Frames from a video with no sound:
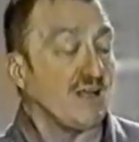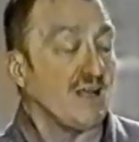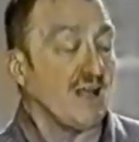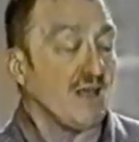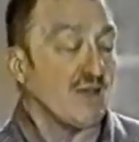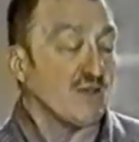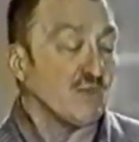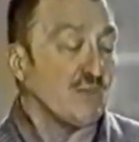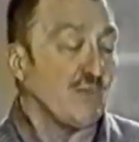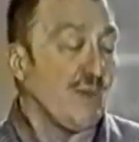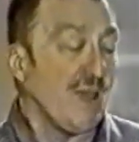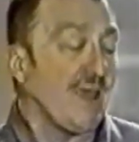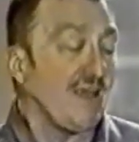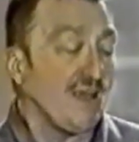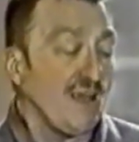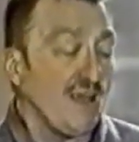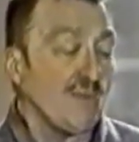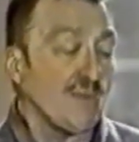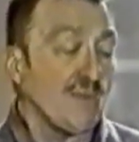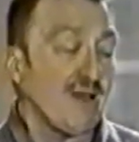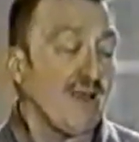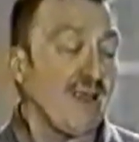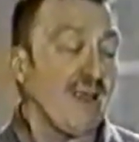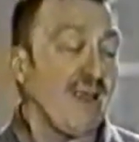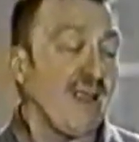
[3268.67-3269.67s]
and I was
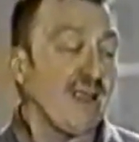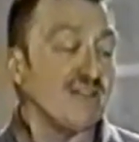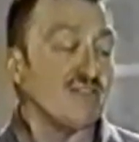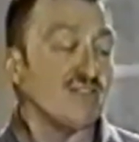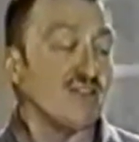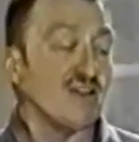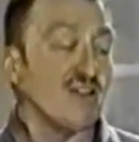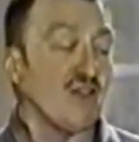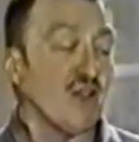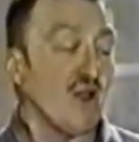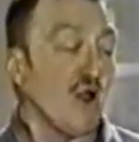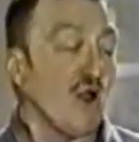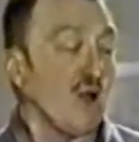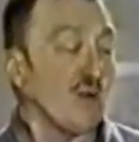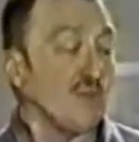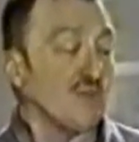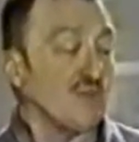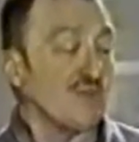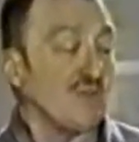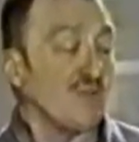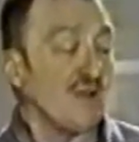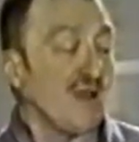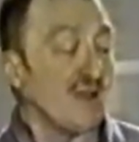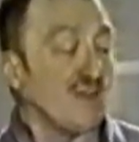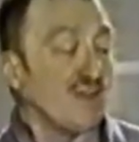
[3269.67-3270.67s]
banging my hands on the arms
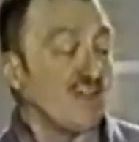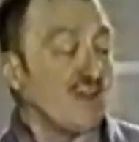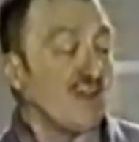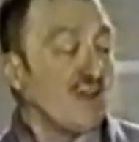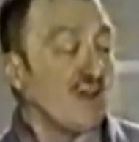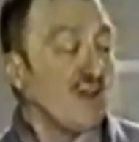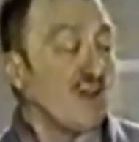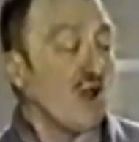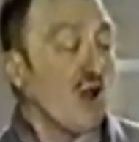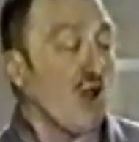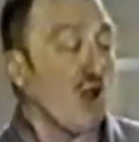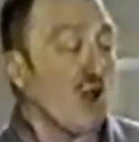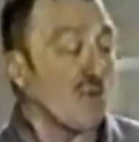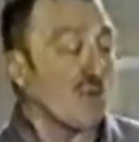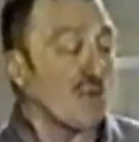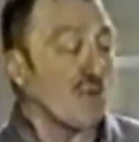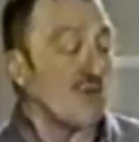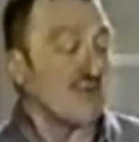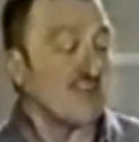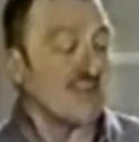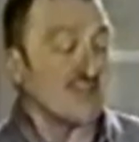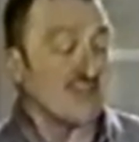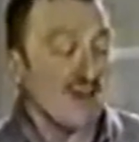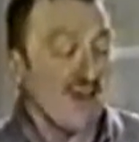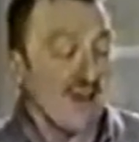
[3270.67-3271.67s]
of my chair,
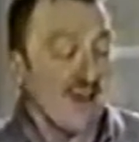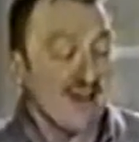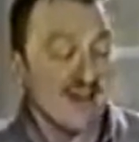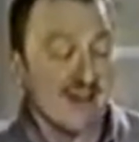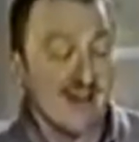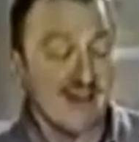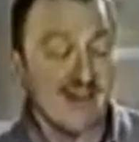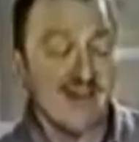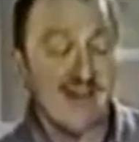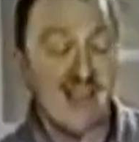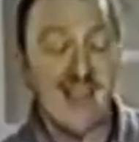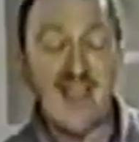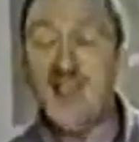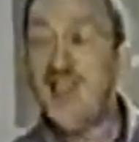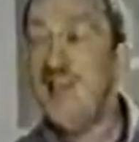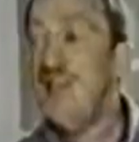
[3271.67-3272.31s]
almost shouting